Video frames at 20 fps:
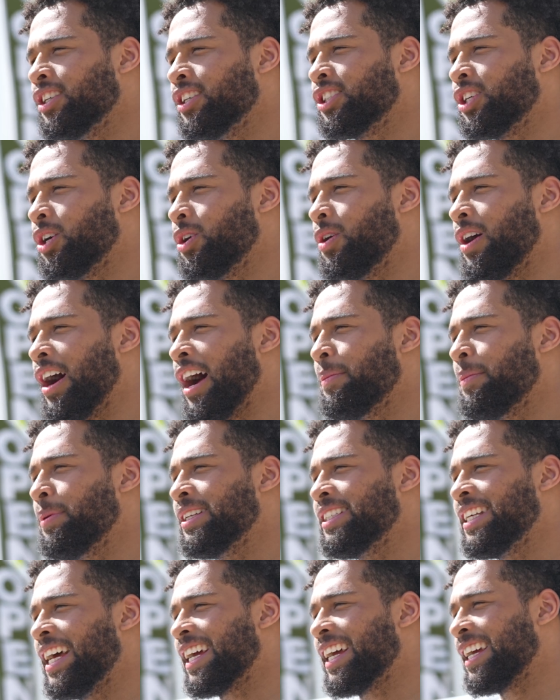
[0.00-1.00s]
So I've
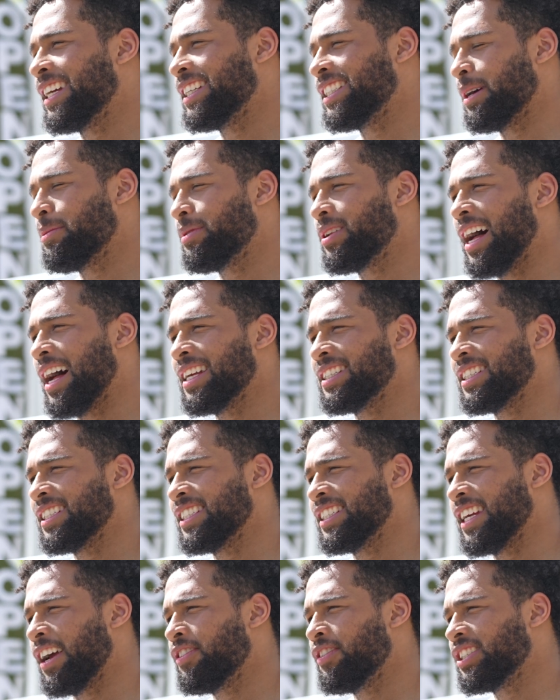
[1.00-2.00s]
been taking STEM
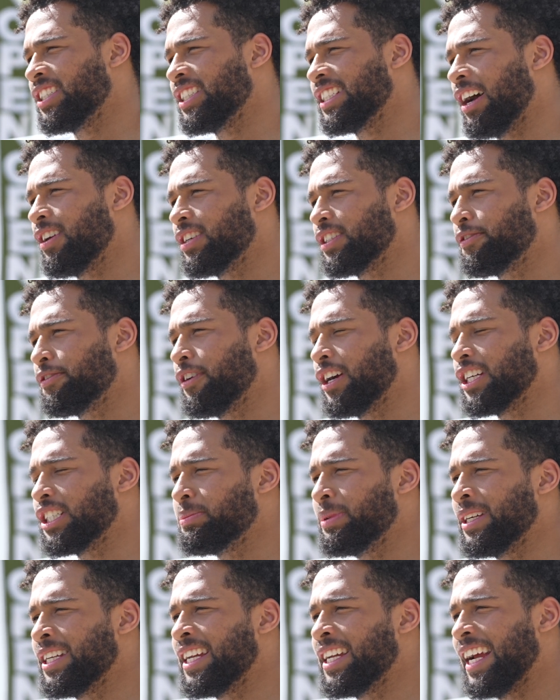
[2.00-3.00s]
classes ever since I was a
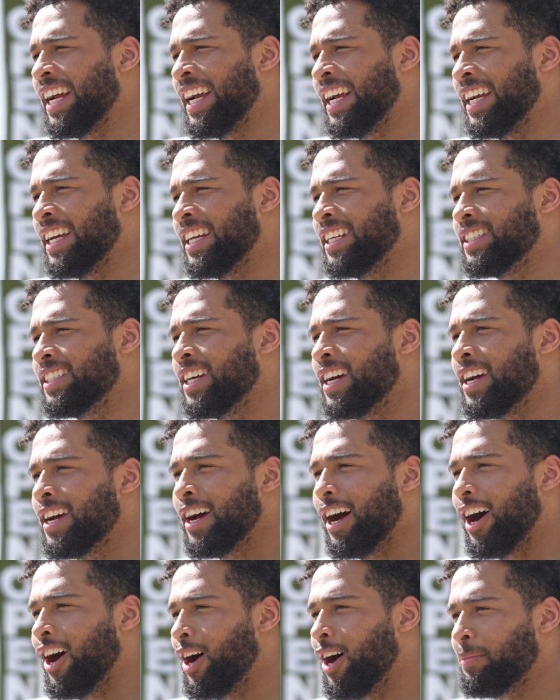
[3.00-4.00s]
freshman, and
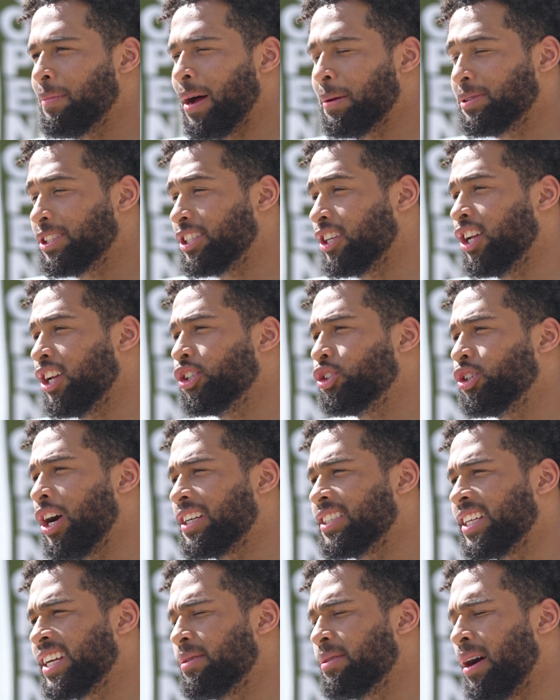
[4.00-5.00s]
I'm still on
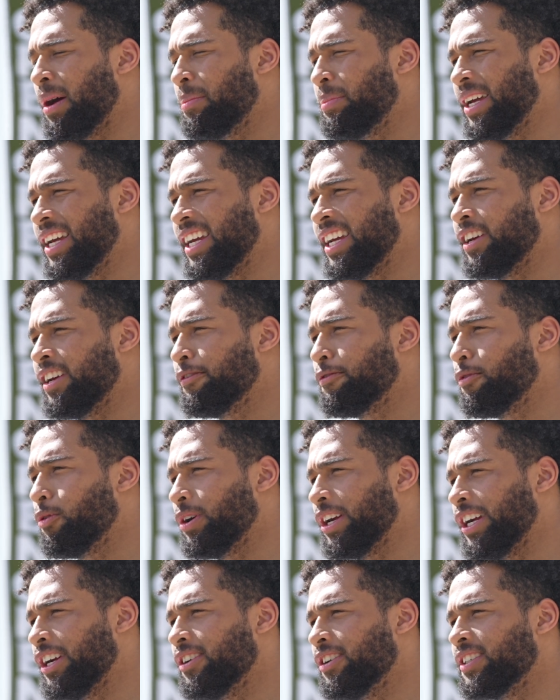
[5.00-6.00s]
track to get my BE in
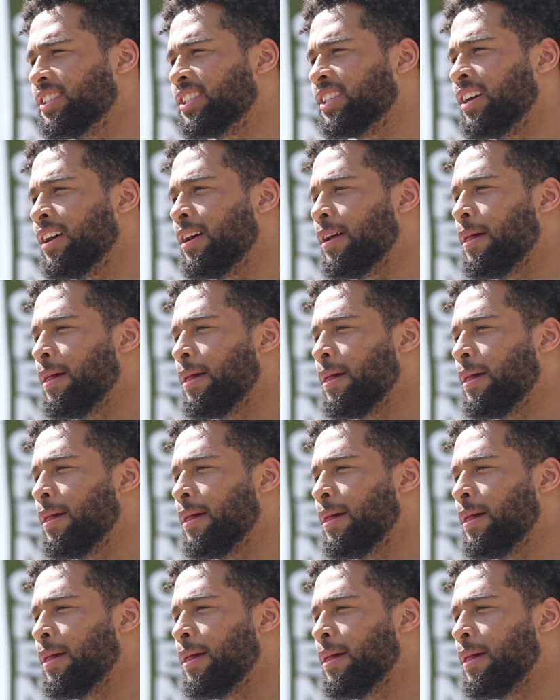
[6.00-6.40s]
4 years.